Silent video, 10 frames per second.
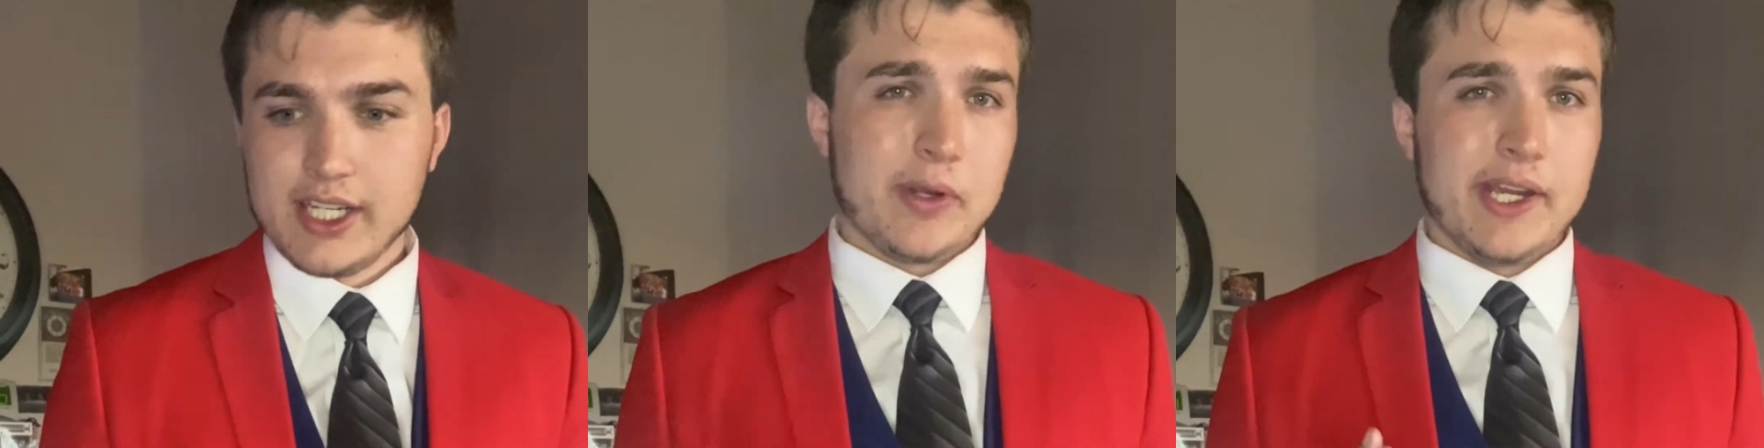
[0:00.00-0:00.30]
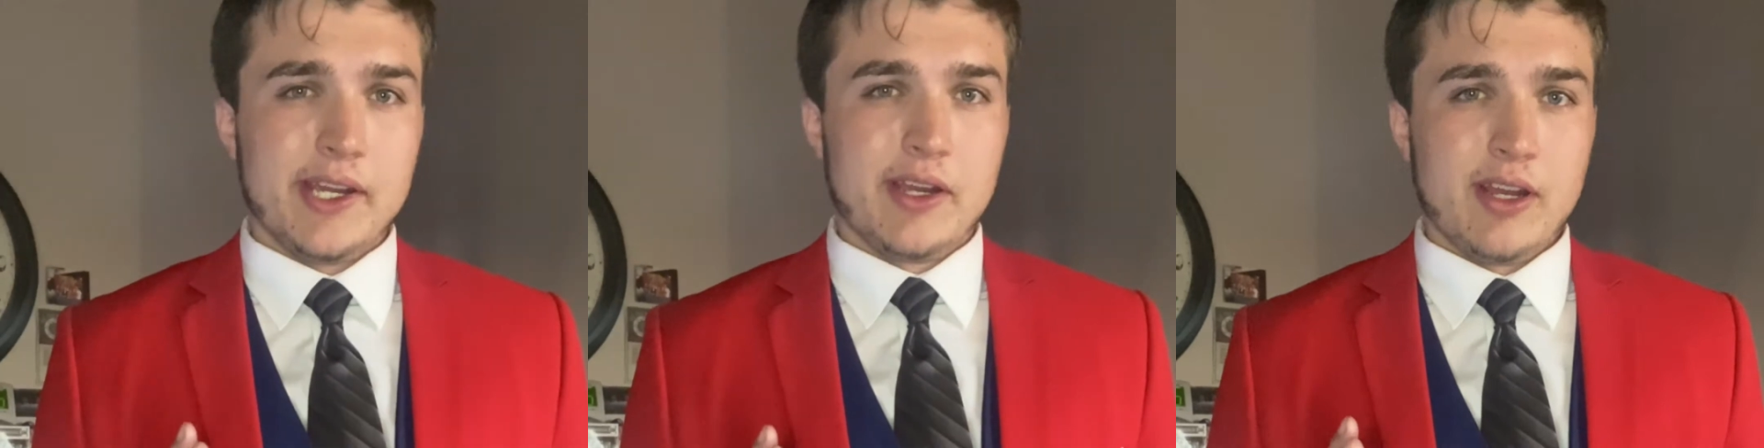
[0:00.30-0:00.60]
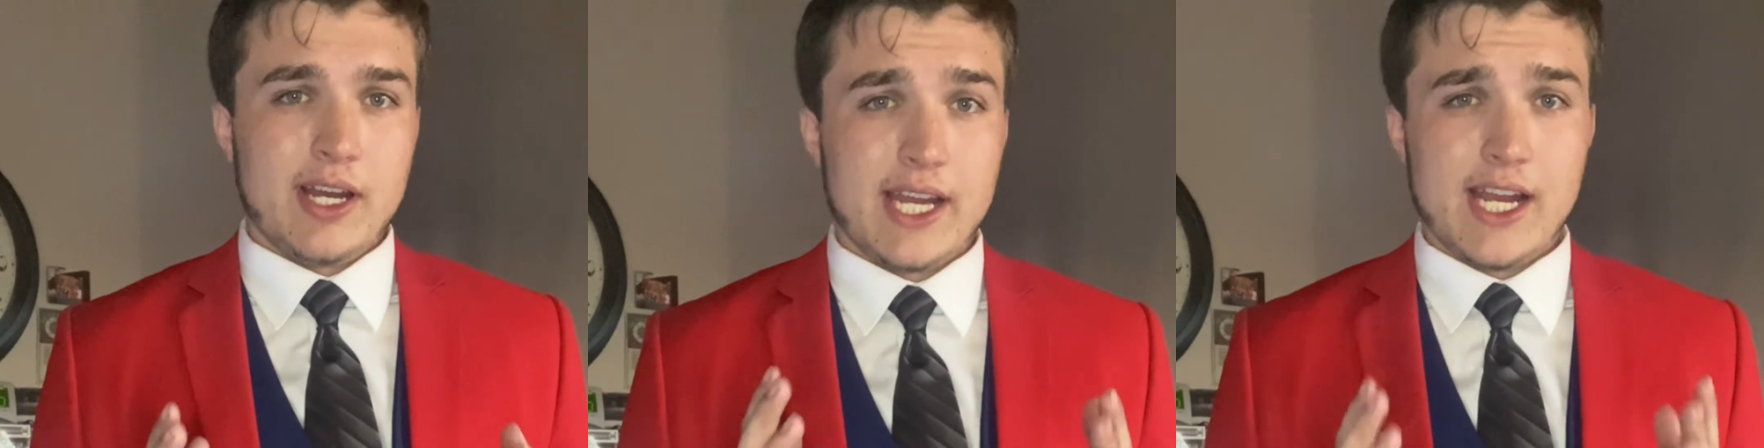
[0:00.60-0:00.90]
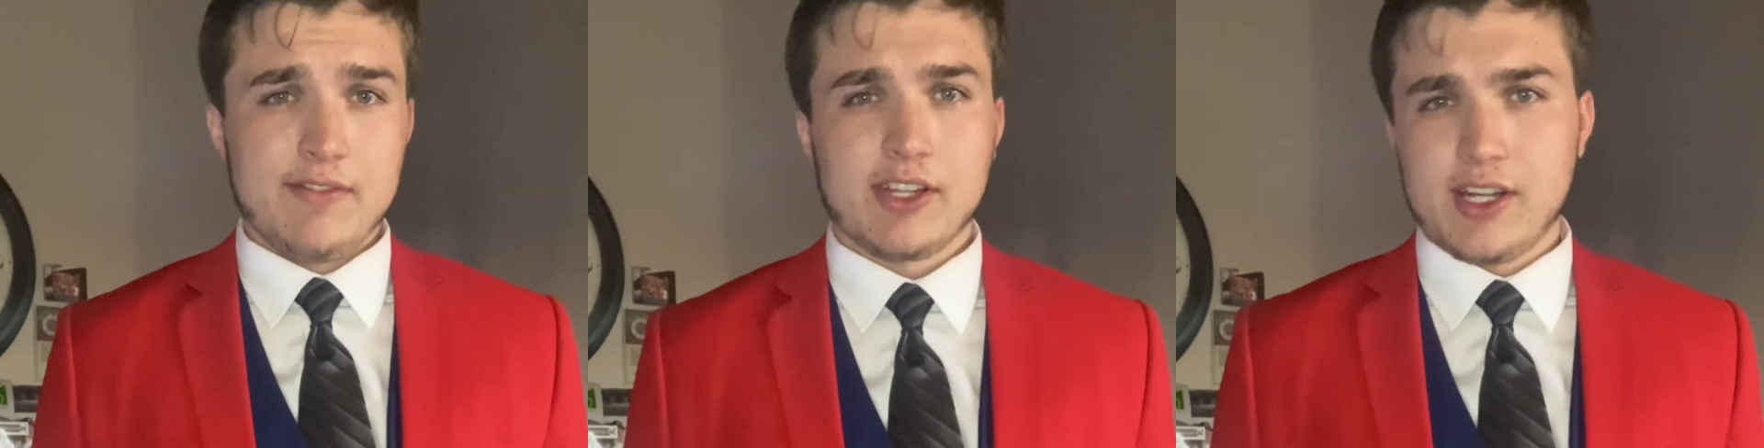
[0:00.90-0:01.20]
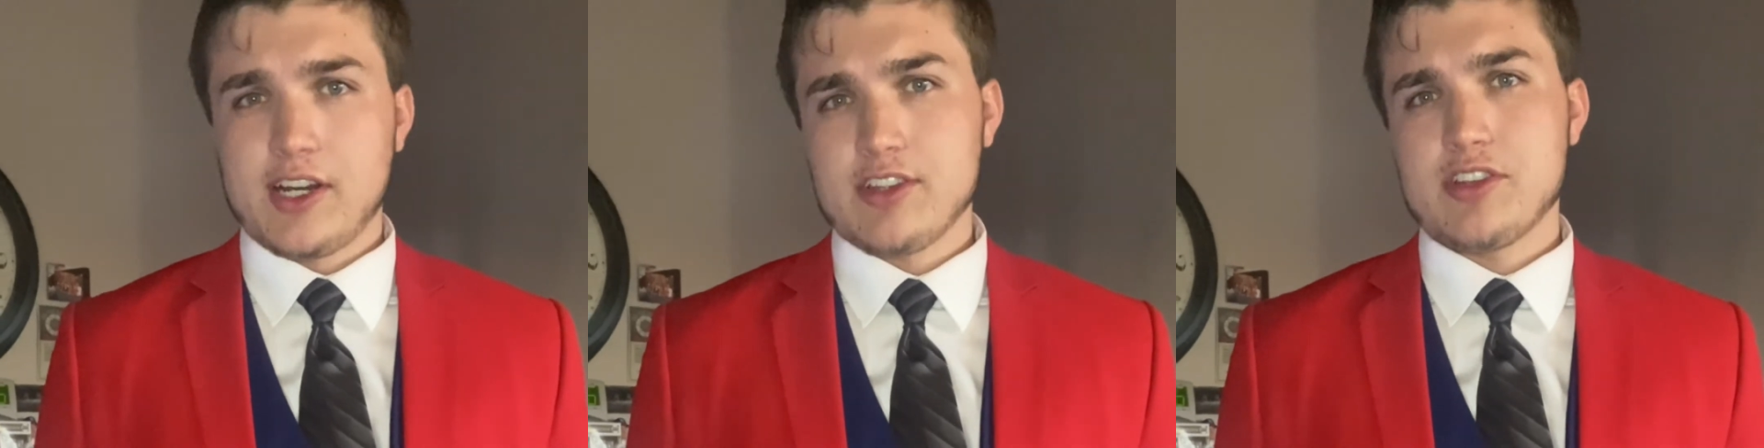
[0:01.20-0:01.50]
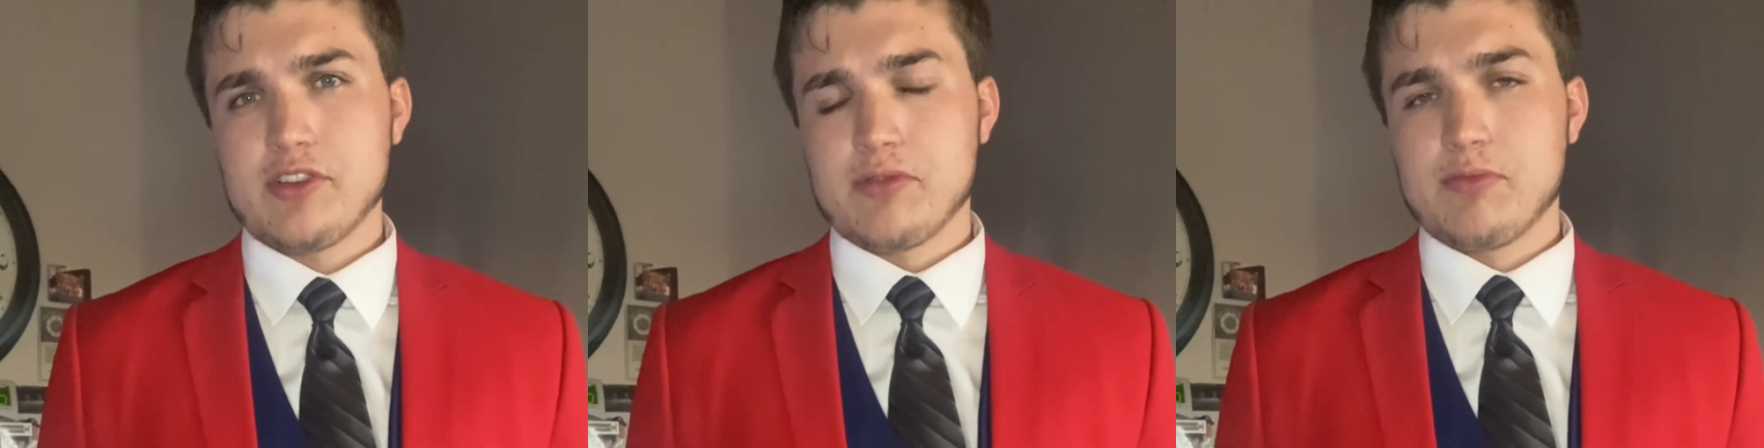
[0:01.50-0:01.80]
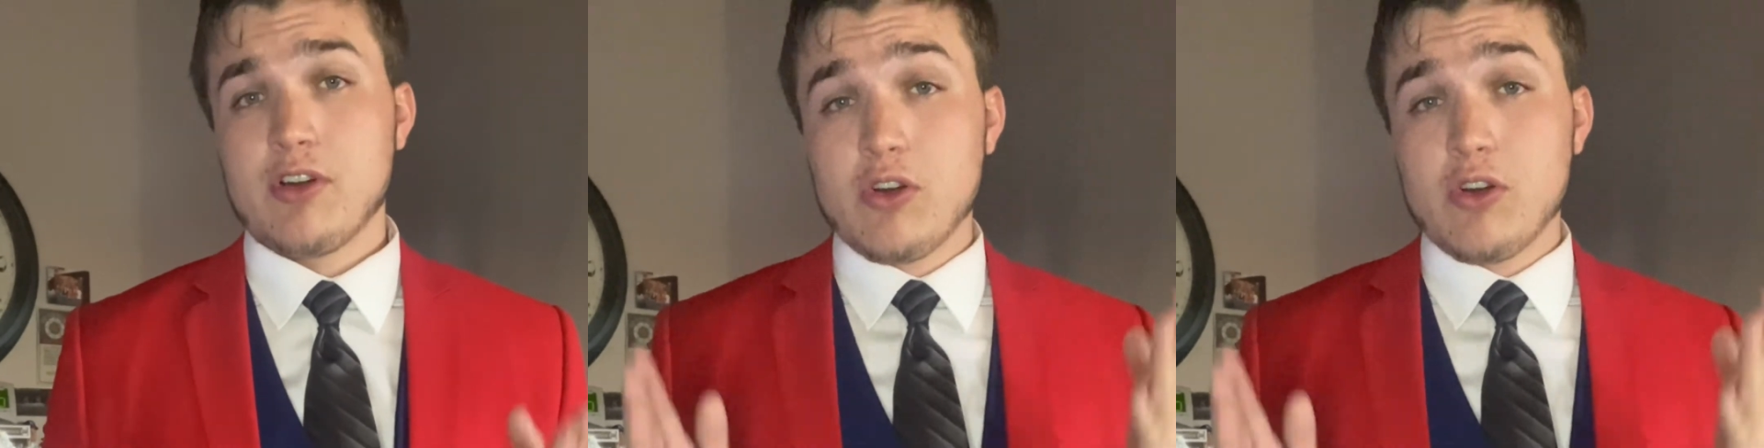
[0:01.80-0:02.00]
Okay, I have the costume.